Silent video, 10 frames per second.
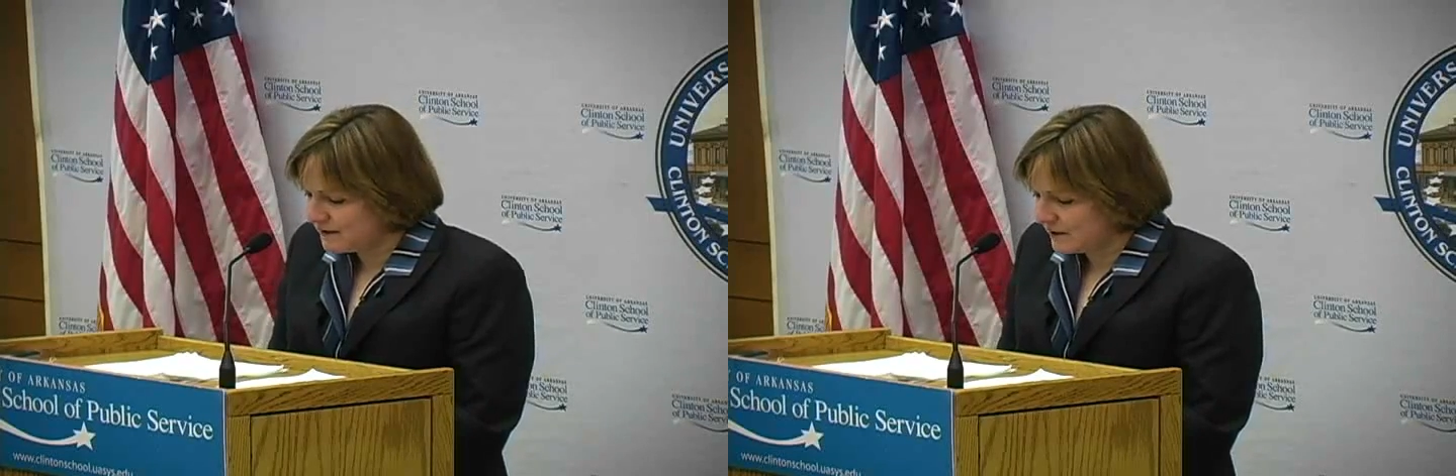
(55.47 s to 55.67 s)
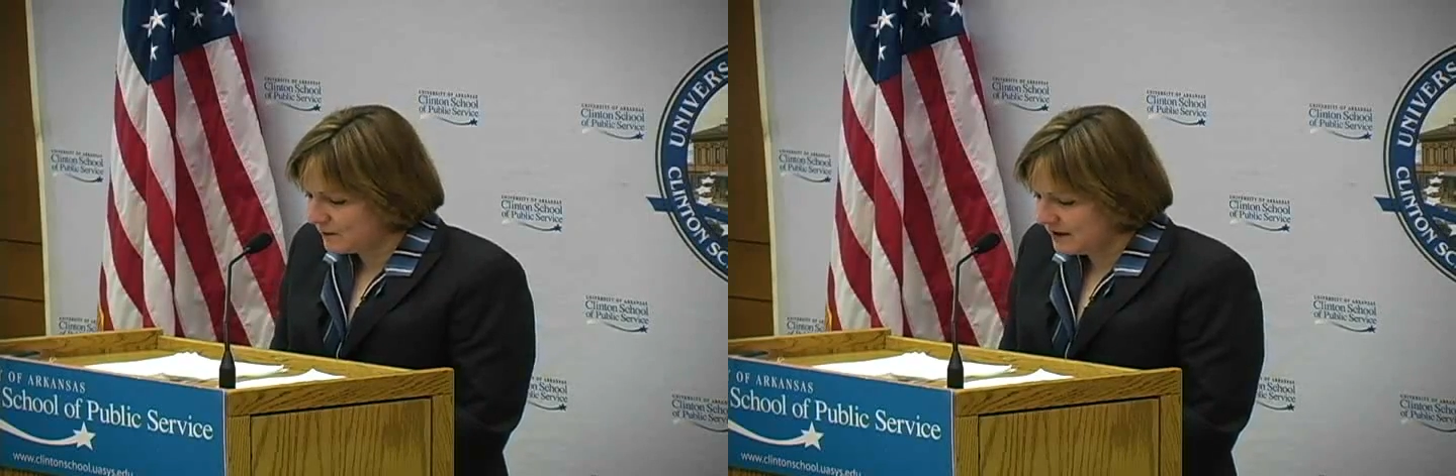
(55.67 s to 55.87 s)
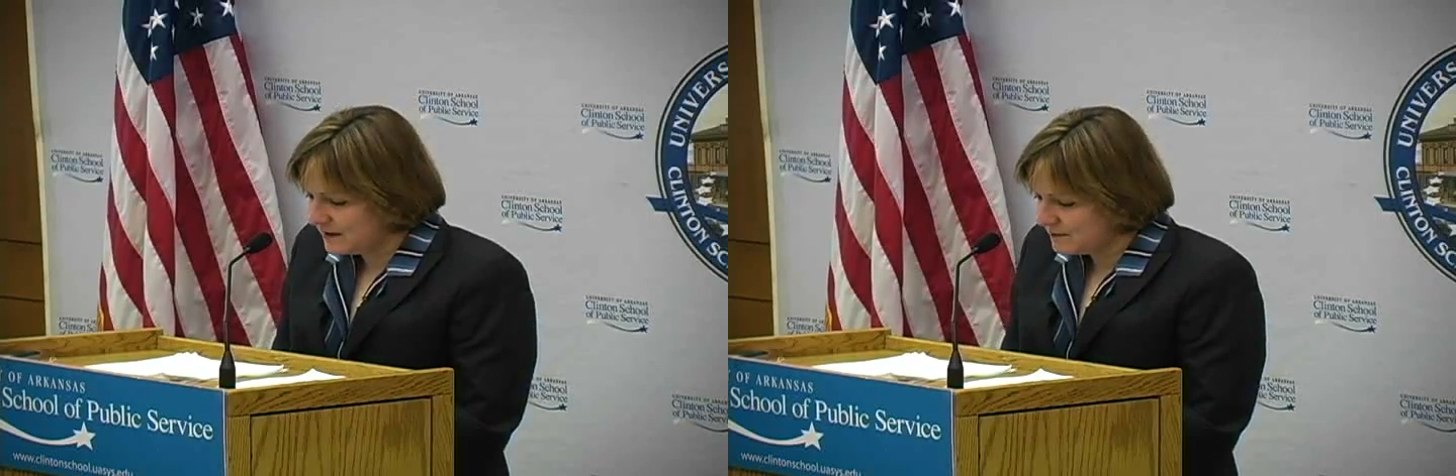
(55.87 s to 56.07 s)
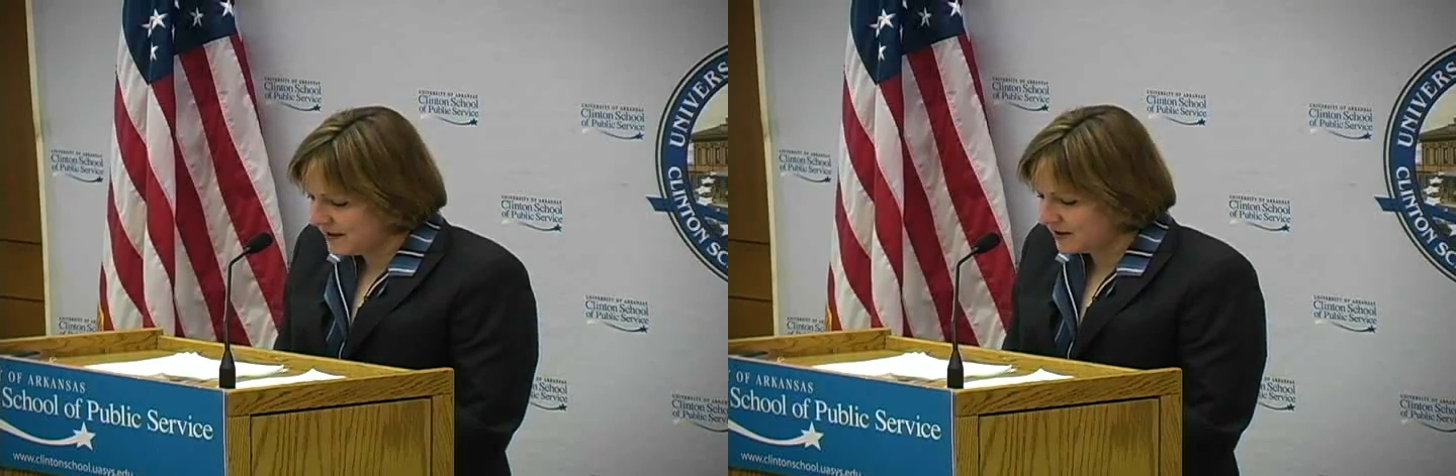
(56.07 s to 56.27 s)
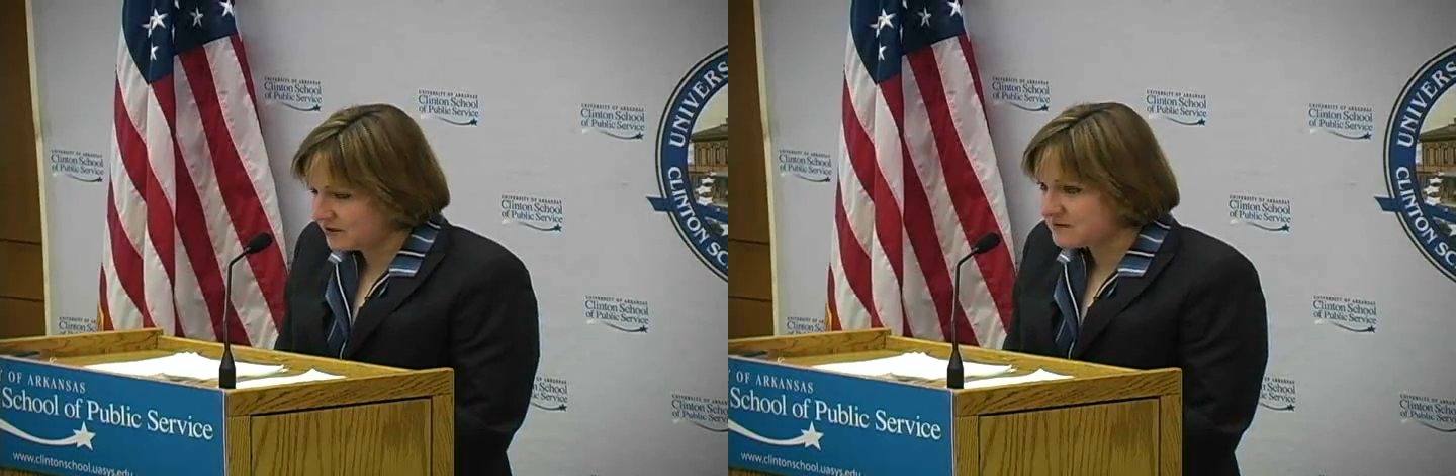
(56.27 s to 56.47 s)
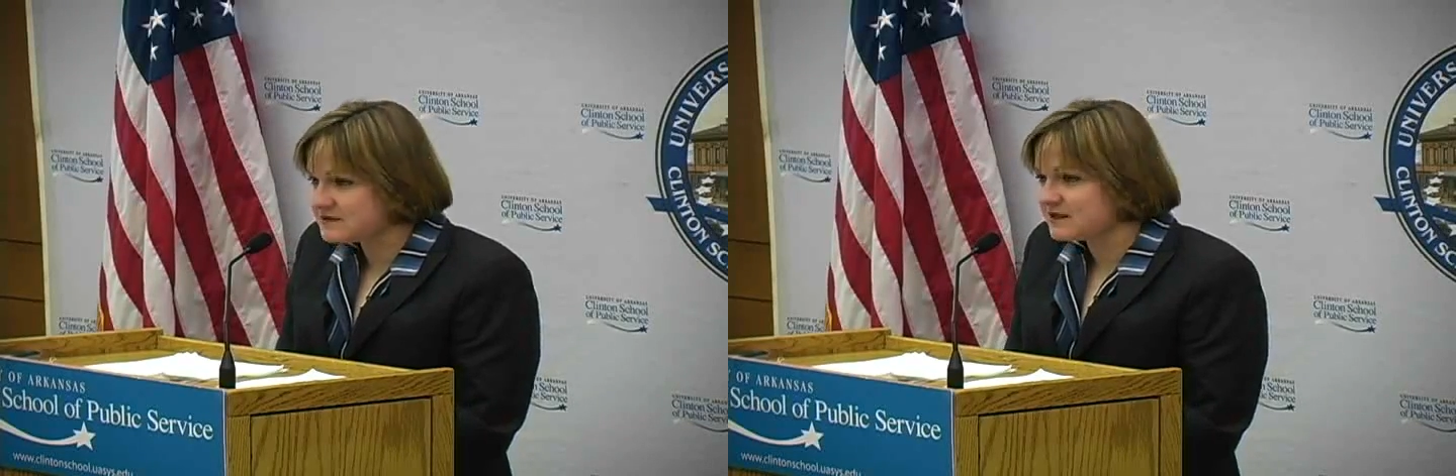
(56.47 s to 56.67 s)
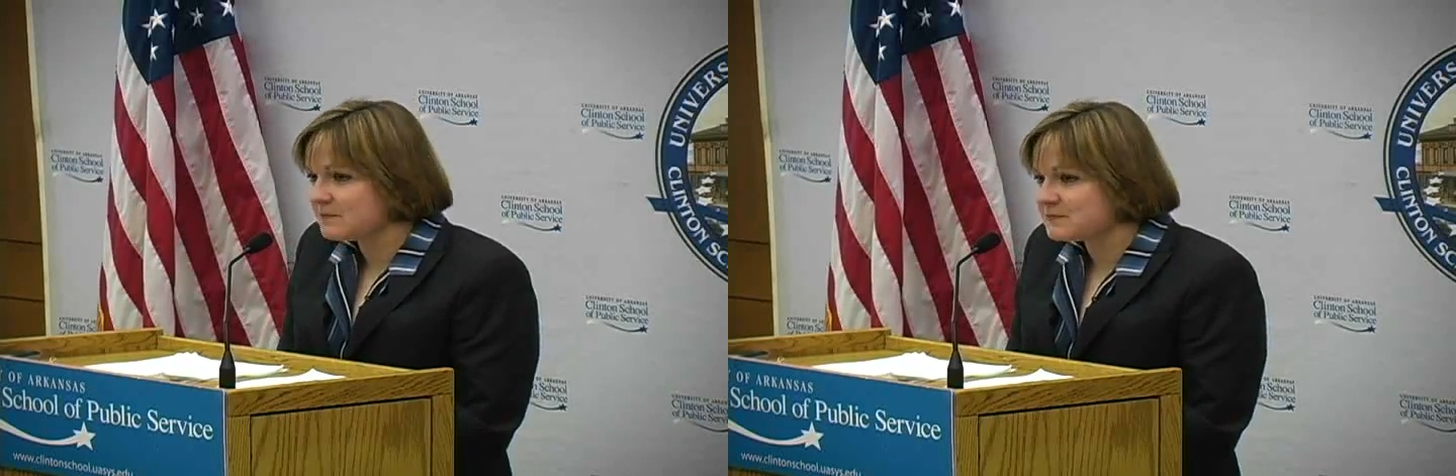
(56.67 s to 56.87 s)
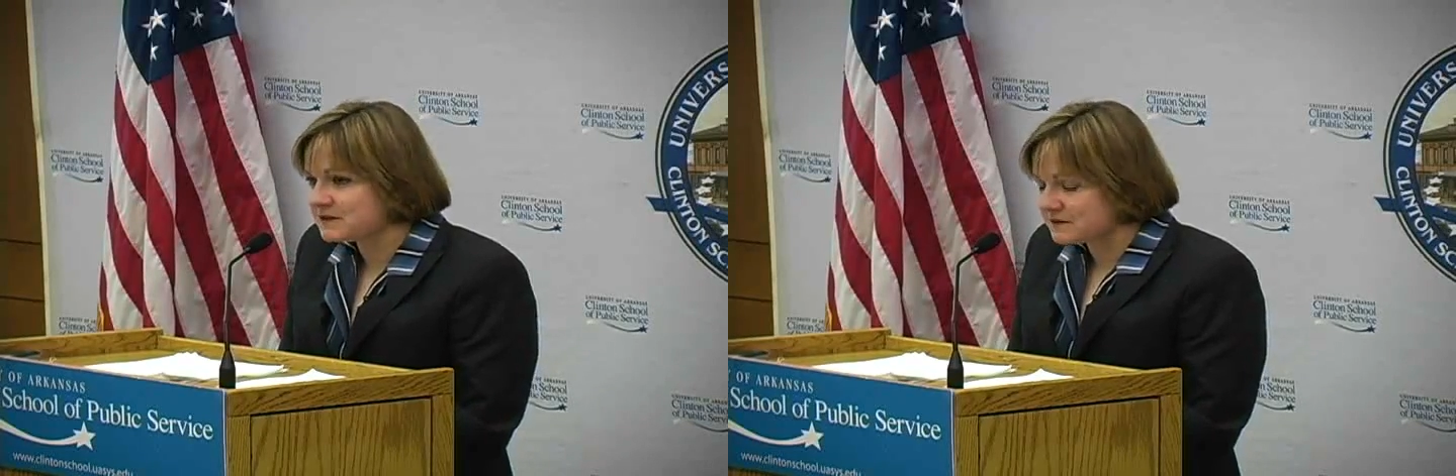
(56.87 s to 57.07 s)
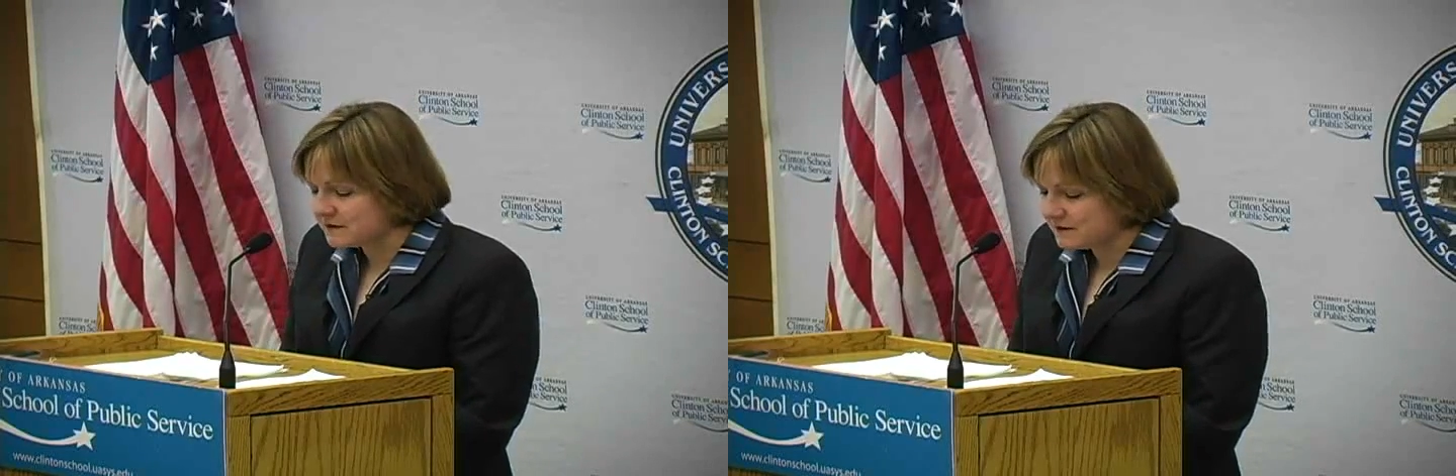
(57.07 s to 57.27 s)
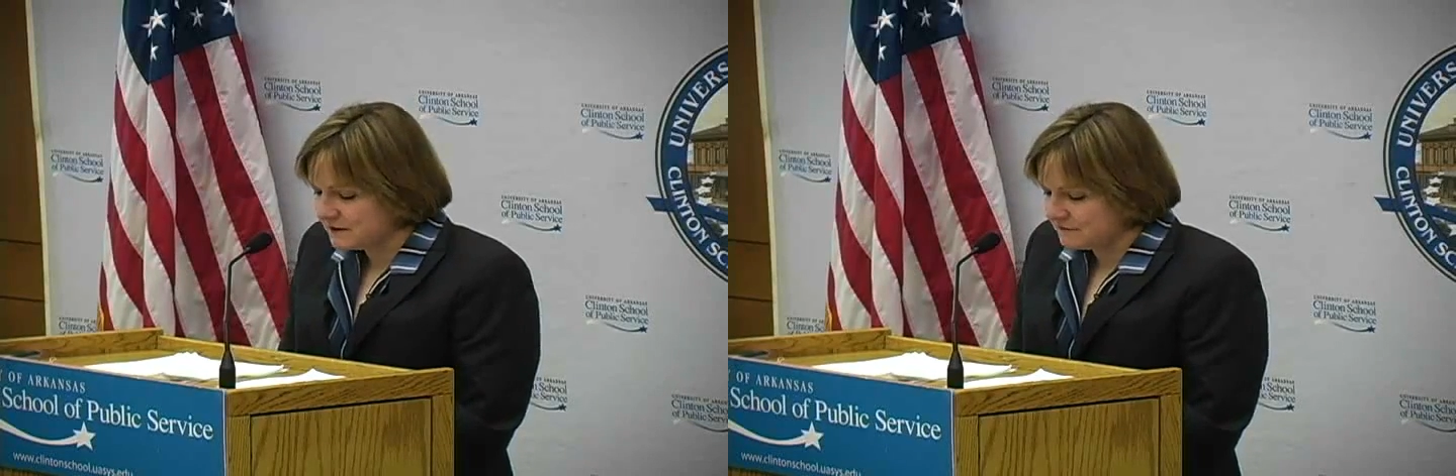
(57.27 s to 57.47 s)
that we may learn something
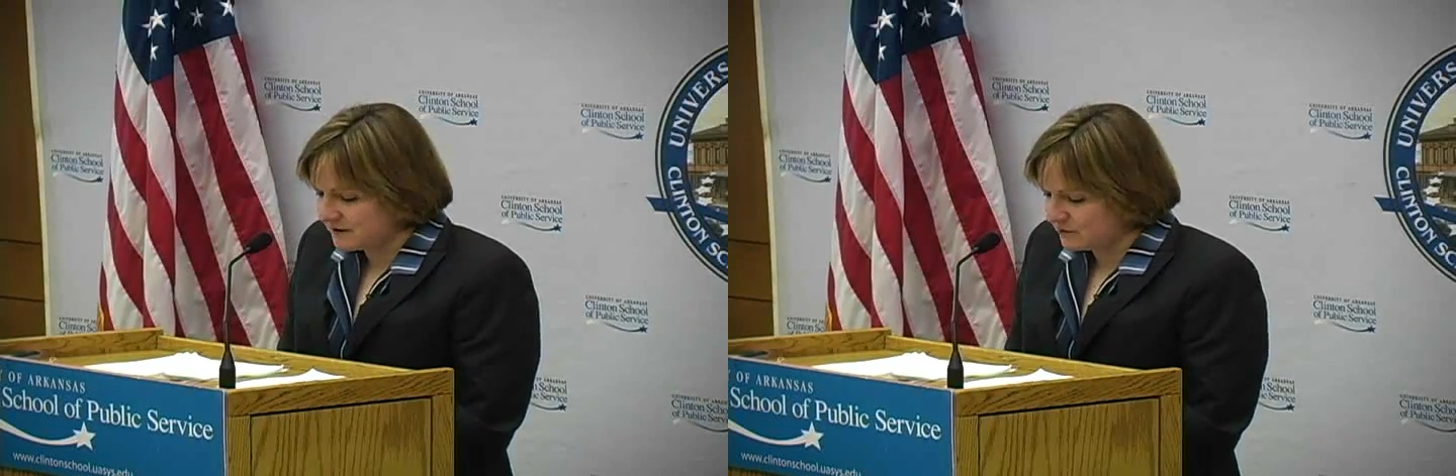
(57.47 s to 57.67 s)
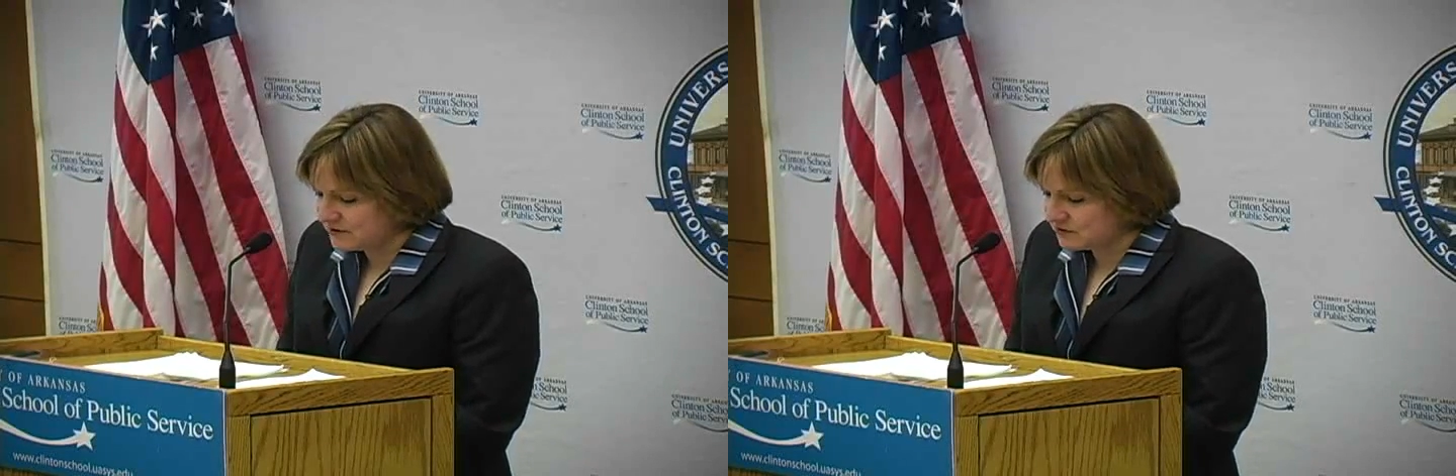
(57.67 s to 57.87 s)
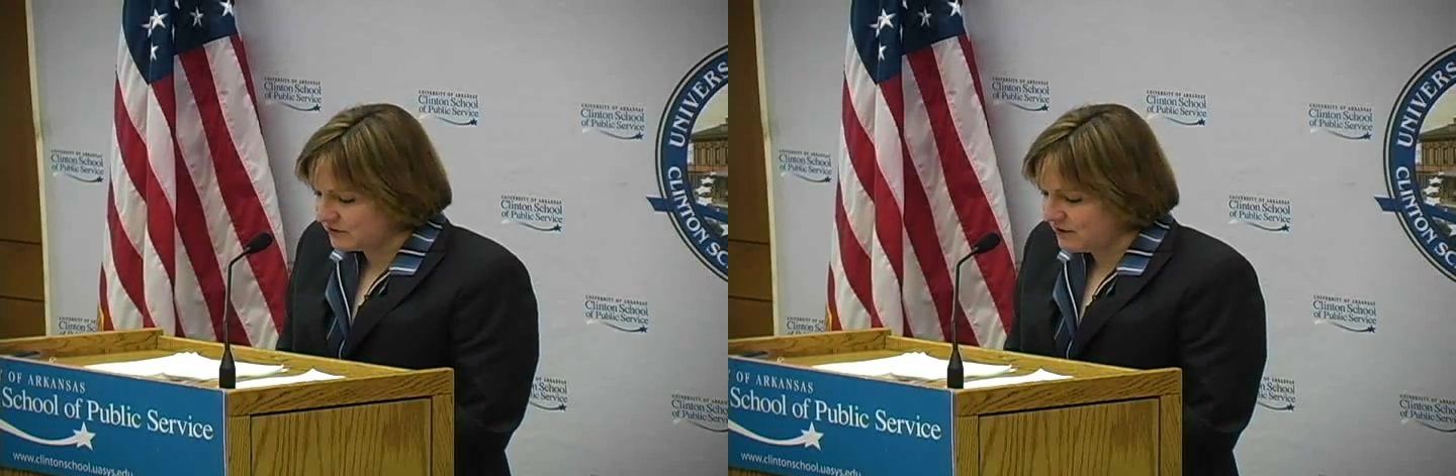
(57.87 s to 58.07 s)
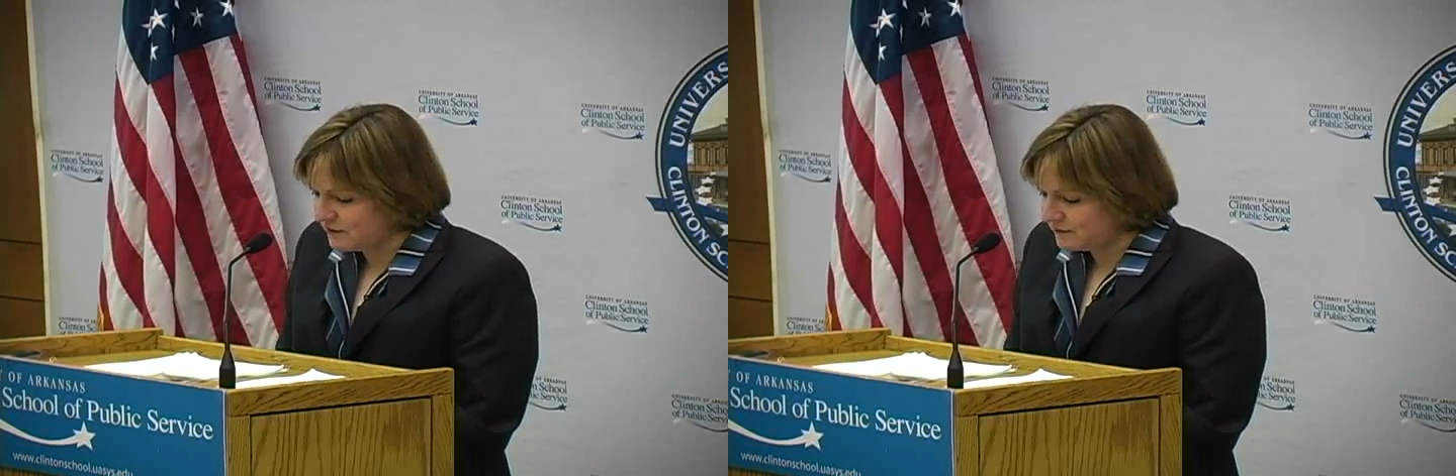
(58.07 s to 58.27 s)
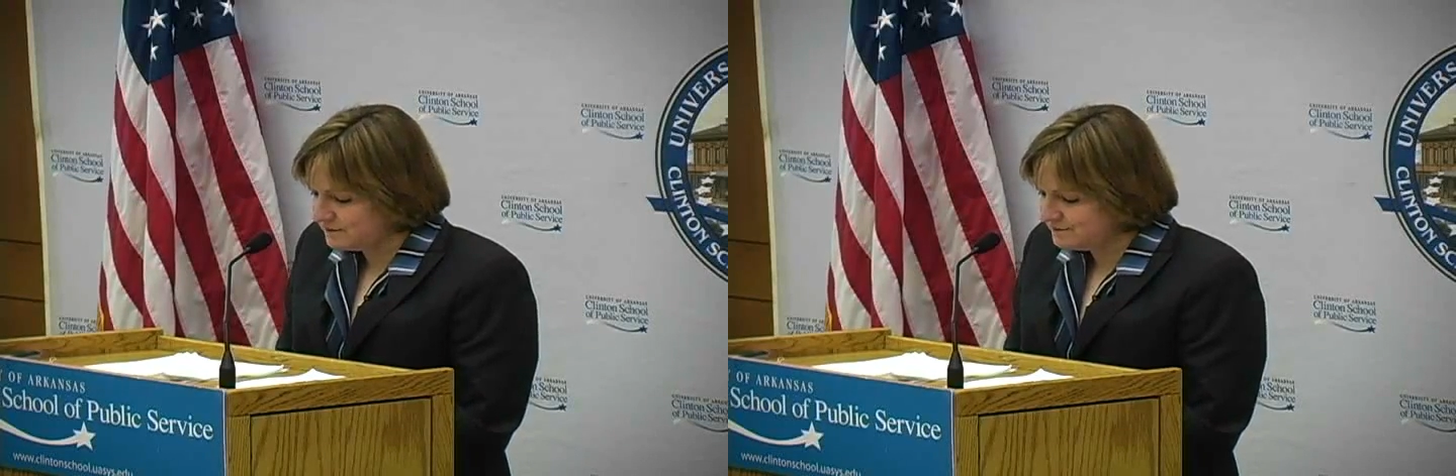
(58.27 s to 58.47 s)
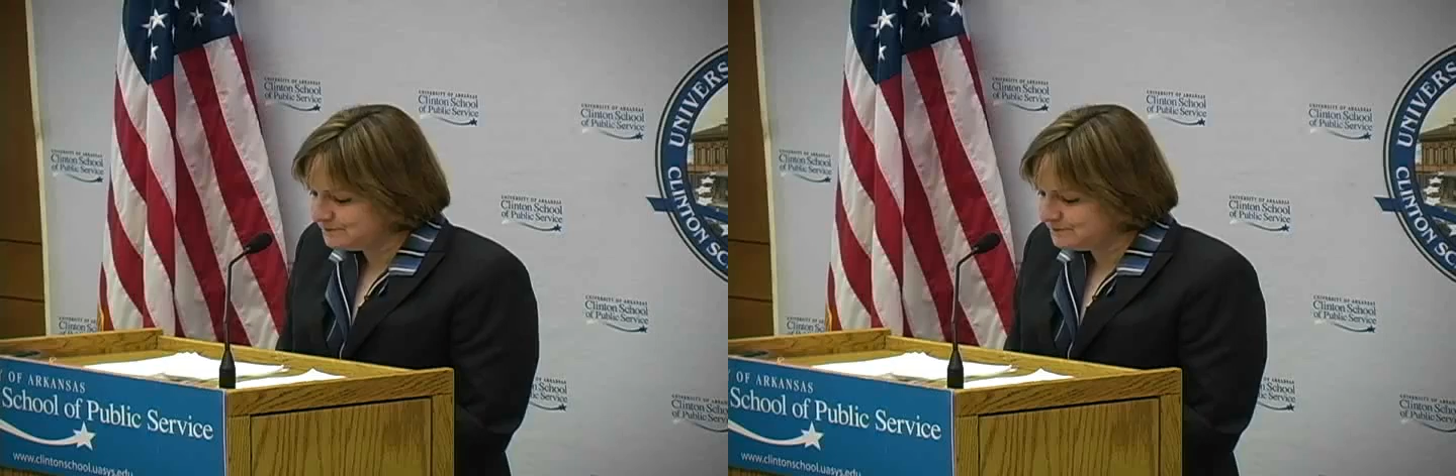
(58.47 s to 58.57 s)
from Richard Arnold.